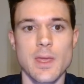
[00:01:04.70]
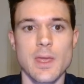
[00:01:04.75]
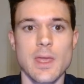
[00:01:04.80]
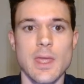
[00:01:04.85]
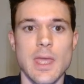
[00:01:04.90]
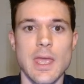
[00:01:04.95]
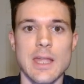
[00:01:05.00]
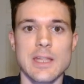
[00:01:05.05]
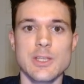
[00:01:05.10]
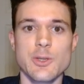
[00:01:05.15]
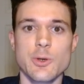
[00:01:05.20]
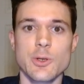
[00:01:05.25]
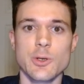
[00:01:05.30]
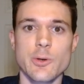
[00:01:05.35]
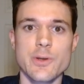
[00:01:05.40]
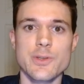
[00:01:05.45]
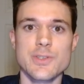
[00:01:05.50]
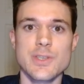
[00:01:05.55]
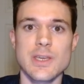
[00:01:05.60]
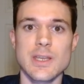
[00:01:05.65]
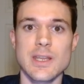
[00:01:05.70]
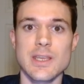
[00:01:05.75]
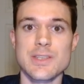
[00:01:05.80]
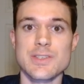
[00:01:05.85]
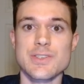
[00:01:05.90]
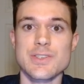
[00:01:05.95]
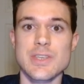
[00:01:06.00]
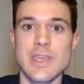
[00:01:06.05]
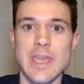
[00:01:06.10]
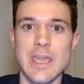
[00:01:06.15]
And you can always hit
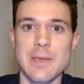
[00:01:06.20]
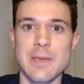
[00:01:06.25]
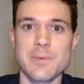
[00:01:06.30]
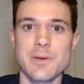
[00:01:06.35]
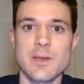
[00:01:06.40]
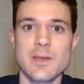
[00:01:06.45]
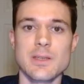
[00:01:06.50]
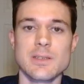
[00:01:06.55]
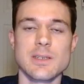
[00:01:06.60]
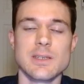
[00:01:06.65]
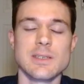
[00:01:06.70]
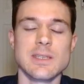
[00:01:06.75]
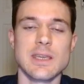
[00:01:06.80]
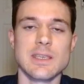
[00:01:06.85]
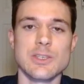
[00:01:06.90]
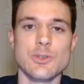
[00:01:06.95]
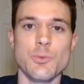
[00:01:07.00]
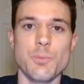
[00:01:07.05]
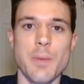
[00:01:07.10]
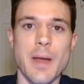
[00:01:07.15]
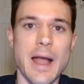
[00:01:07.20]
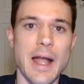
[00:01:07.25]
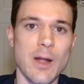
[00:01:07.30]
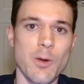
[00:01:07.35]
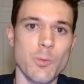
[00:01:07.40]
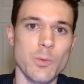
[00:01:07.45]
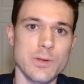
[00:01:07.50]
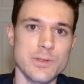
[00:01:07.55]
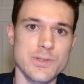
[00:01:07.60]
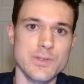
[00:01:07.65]
Escape to take you back
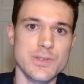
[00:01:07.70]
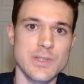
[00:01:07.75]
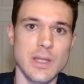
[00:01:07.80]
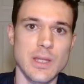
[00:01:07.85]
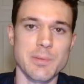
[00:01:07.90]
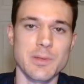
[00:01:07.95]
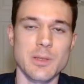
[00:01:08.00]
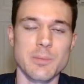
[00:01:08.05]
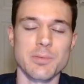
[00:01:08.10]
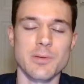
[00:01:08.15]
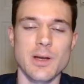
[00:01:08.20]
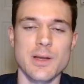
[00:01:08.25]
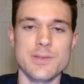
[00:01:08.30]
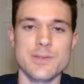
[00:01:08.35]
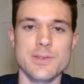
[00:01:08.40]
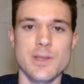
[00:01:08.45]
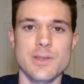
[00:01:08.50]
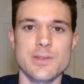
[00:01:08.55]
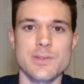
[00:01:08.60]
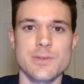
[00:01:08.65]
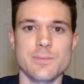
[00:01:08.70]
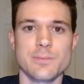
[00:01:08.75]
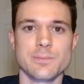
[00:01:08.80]
one step in the process.